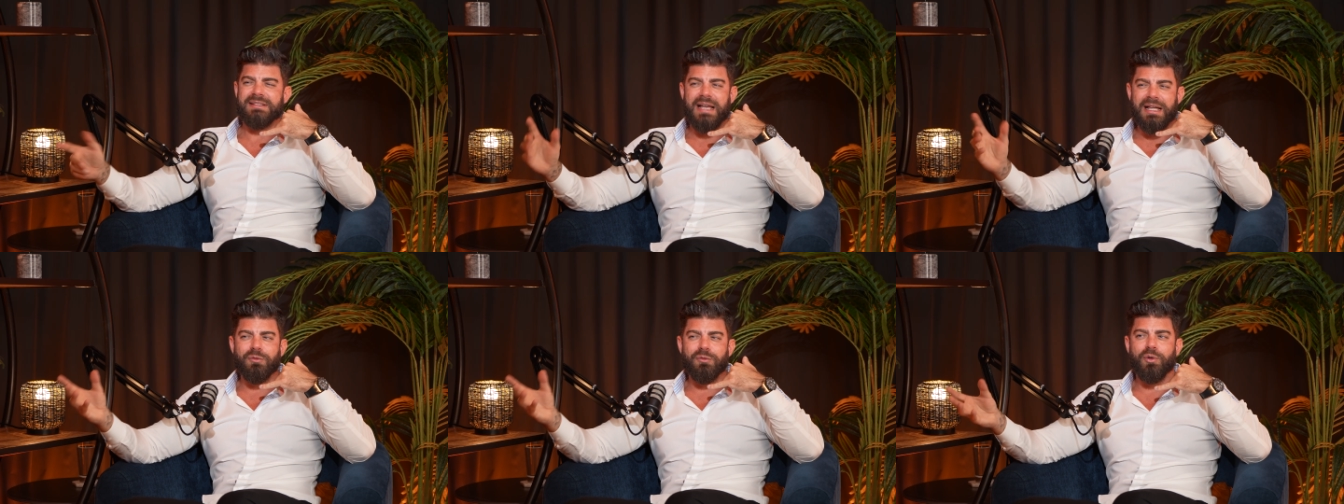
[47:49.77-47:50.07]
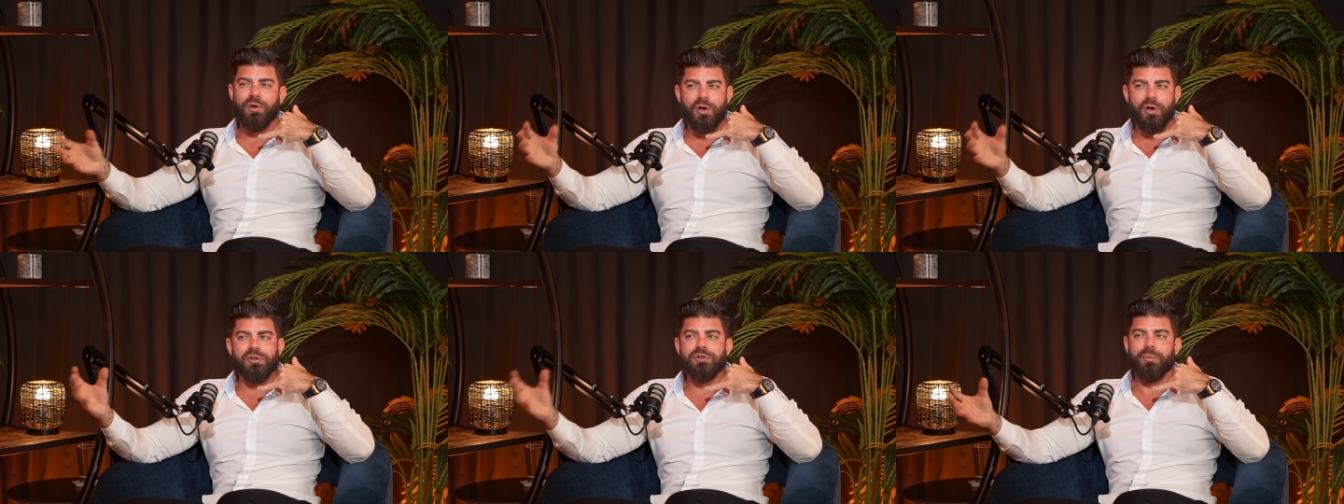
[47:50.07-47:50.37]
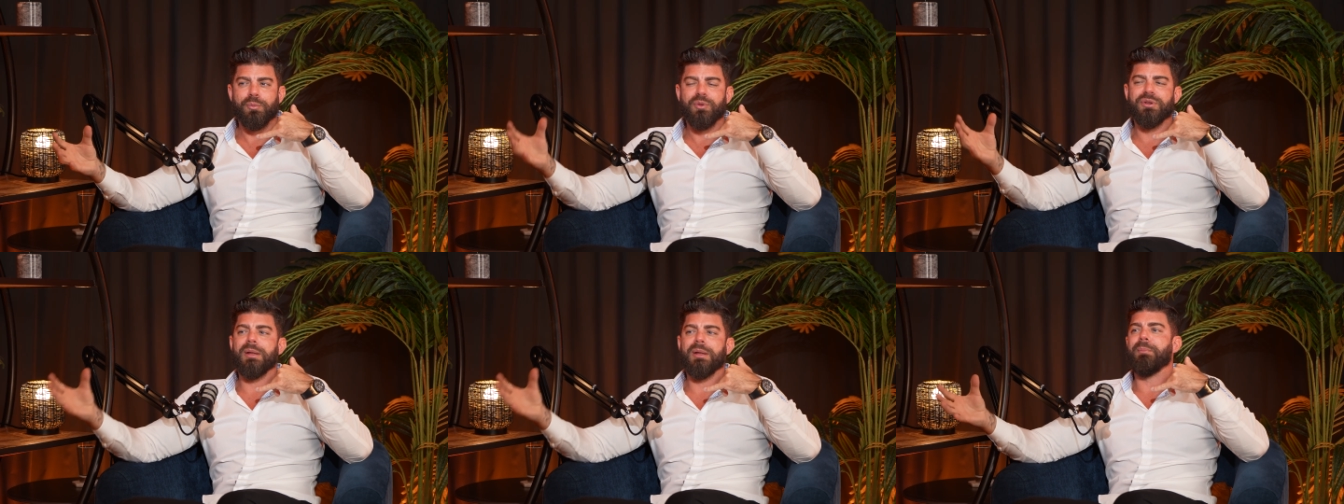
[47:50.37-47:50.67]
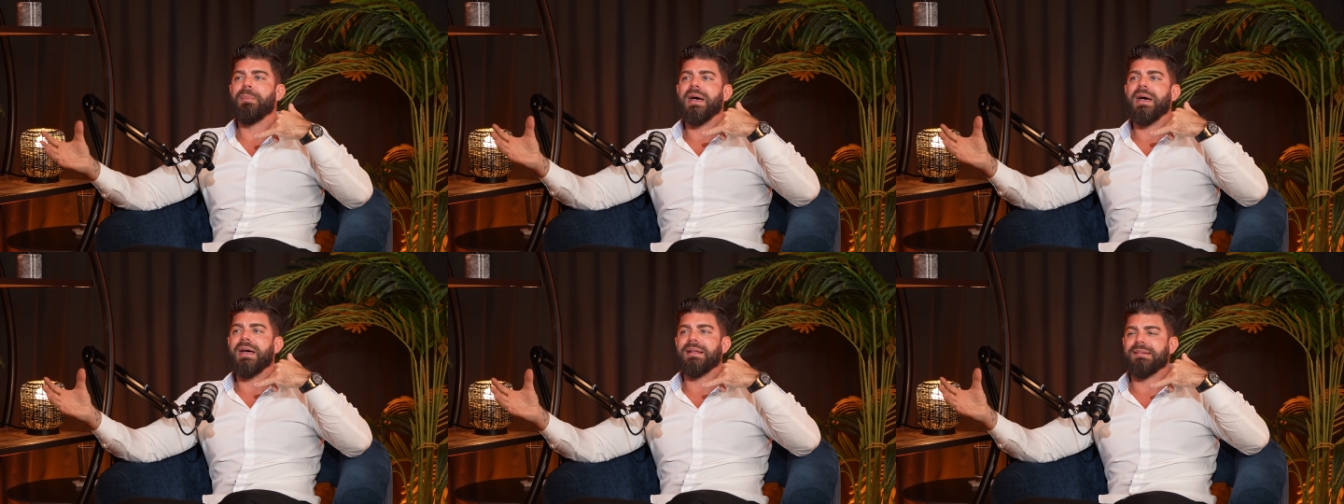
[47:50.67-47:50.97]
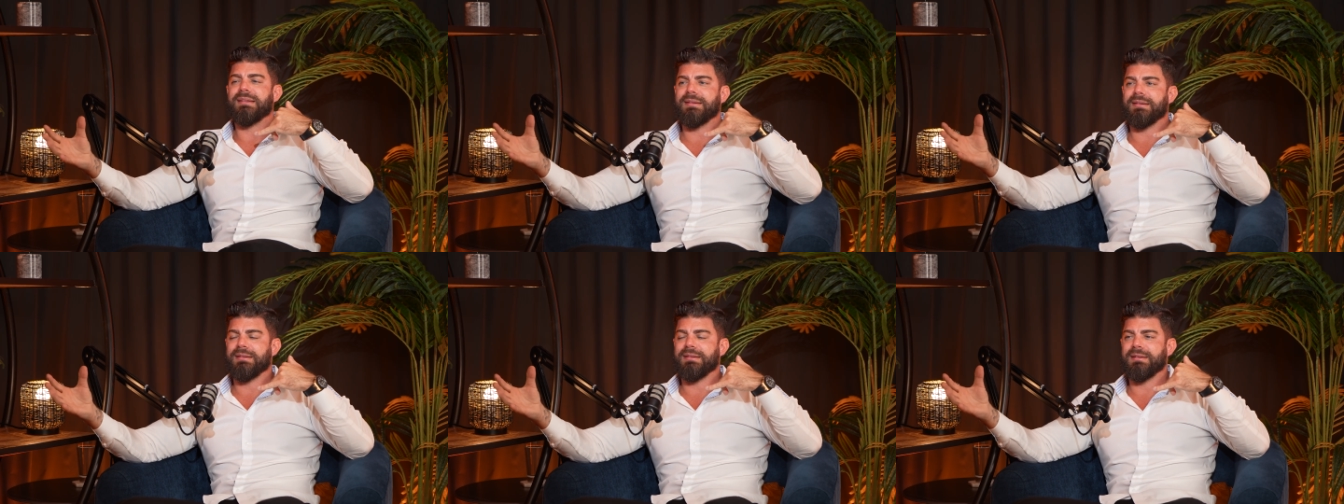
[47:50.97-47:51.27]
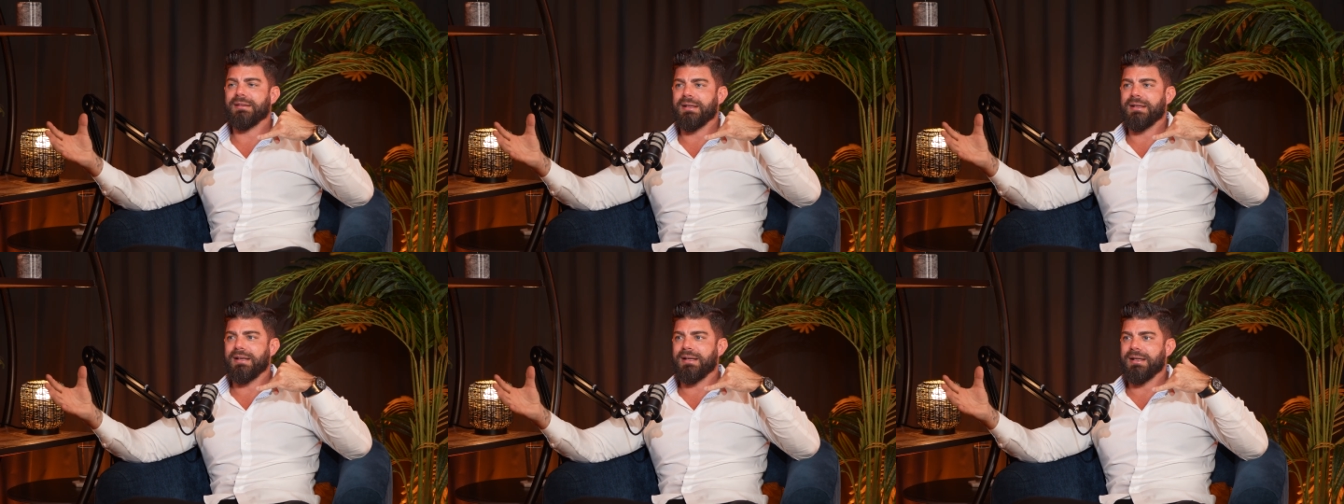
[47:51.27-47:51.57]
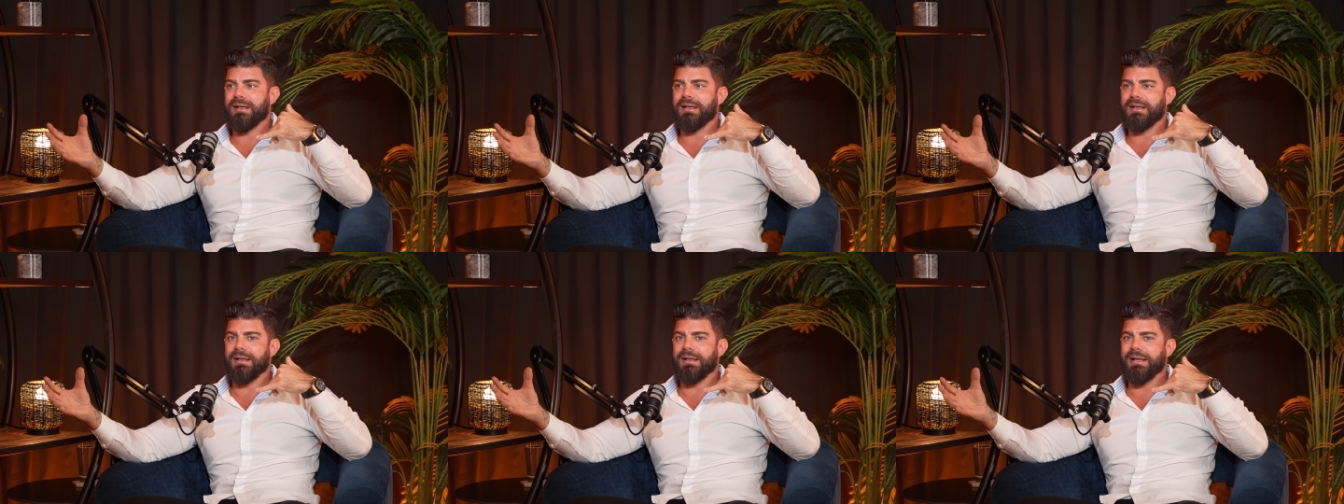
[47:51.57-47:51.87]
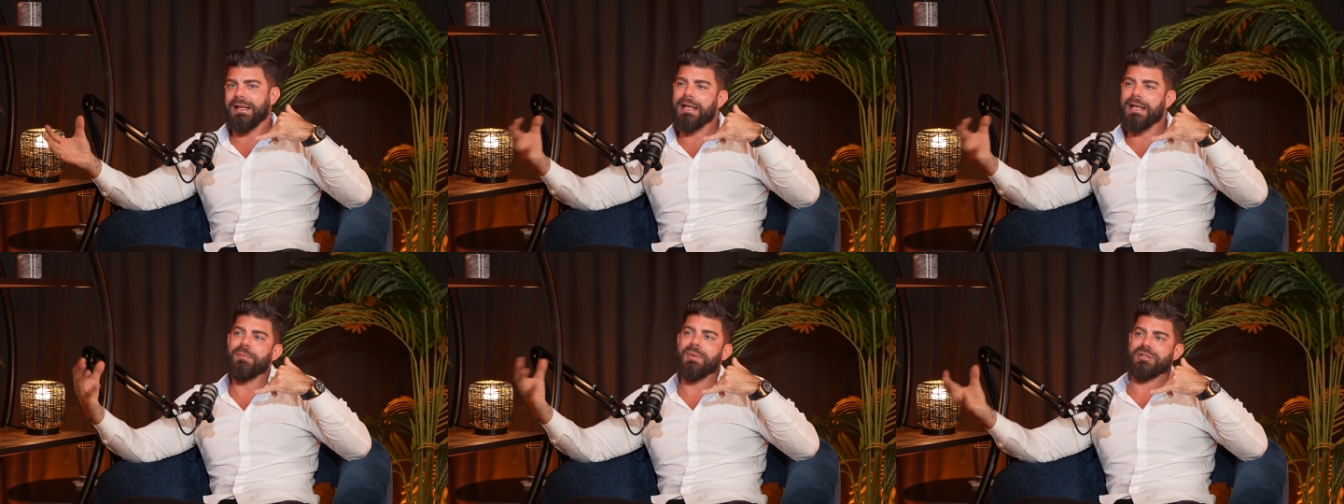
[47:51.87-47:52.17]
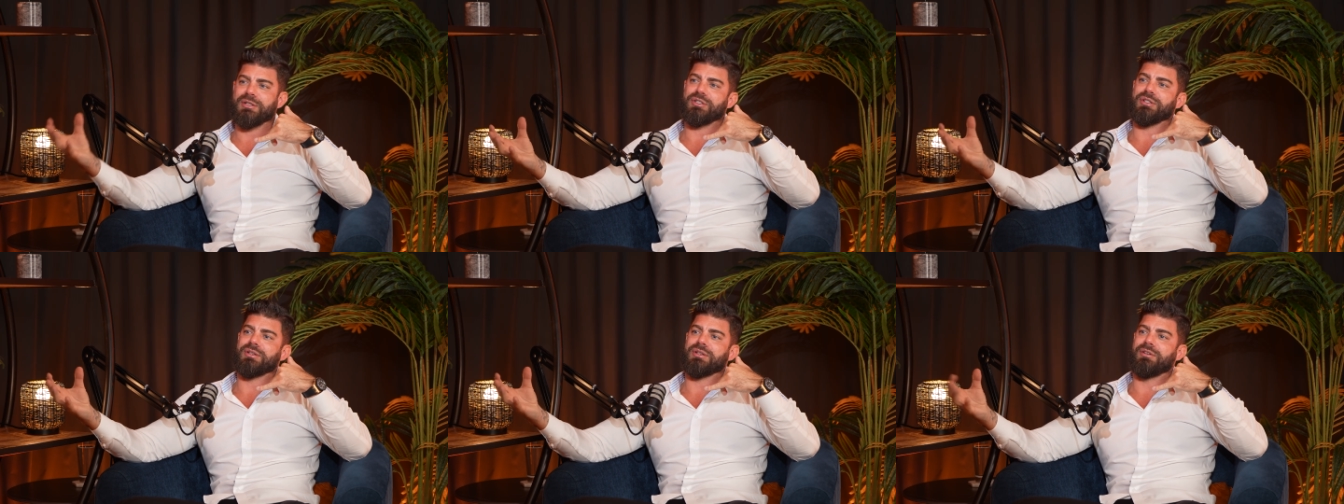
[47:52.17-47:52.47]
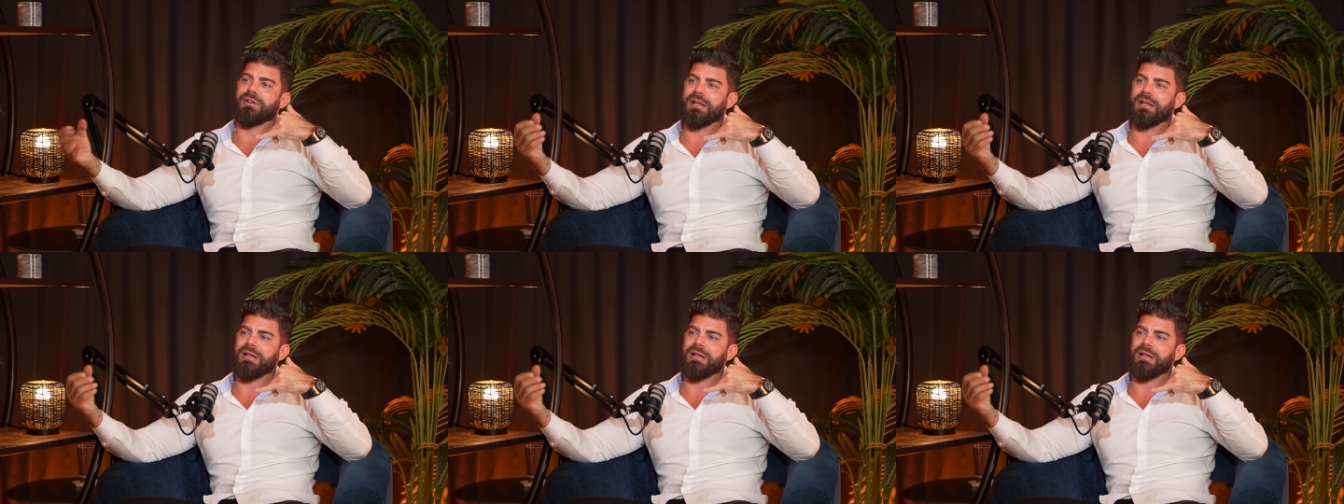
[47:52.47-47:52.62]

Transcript: that will also put a bad image.